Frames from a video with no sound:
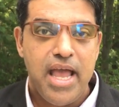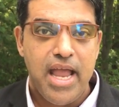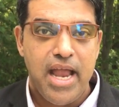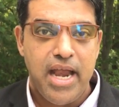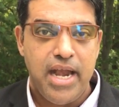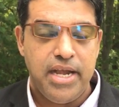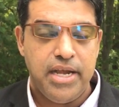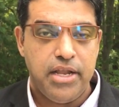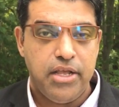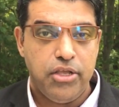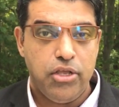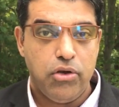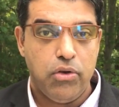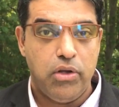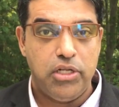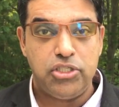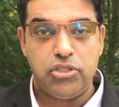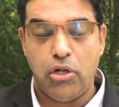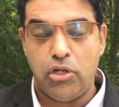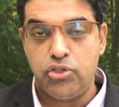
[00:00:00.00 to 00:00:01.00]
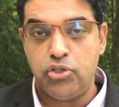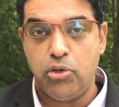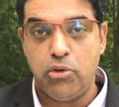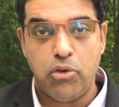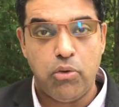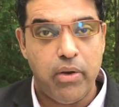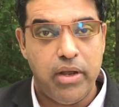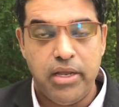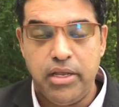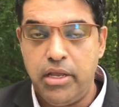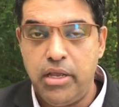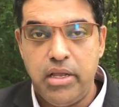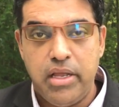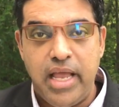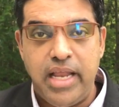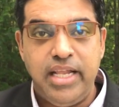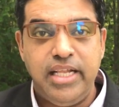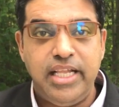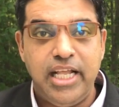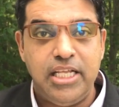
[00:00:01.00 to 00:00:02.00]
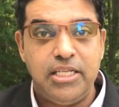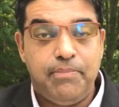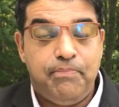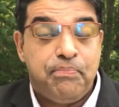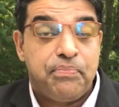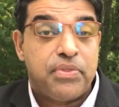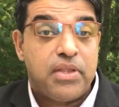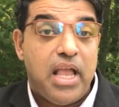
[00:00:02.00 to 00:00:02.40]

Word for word: And, you know, it's also quite, anything...